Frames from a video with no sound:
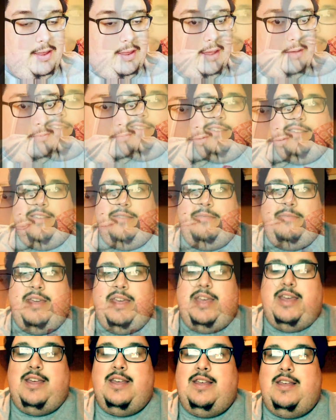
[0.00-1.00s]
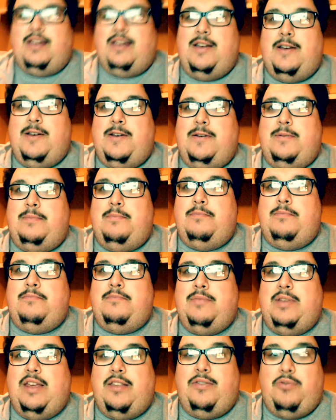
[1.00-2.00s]
Hey guys, it's me. Um,
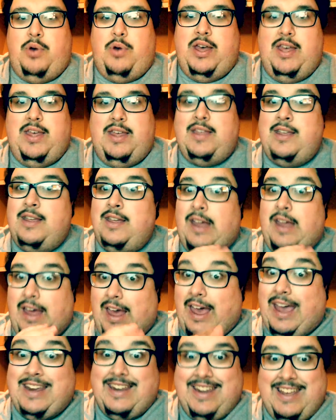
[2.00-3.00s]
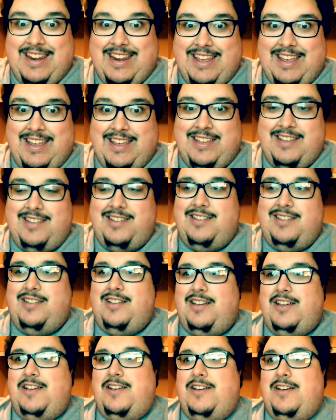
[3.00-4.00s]
guess what? I did it.
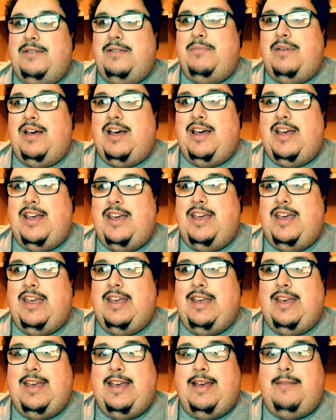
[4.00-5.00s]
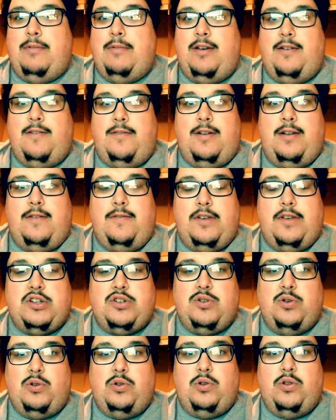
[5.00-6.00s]
Um, I am an
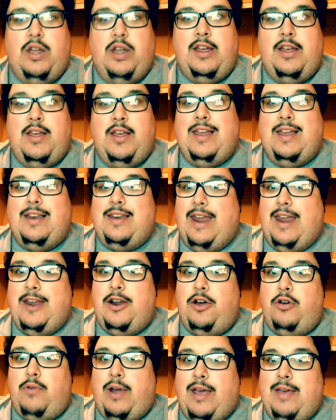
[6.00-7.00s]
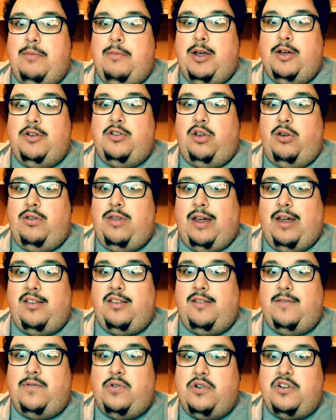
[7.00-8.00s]
official NaNoWriMo two
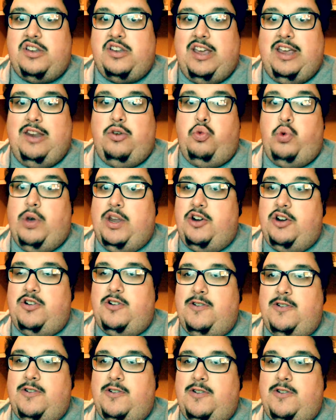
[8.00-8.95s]
thousand fourteen winner.